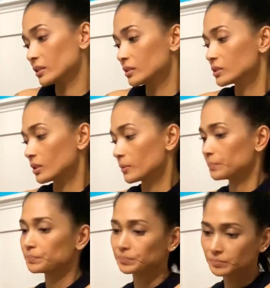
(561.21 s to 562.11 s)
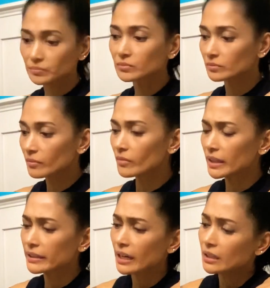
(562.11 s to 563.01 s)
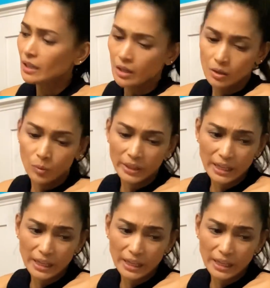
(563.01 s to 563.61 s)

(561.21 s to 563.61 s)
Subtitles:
So yeah, when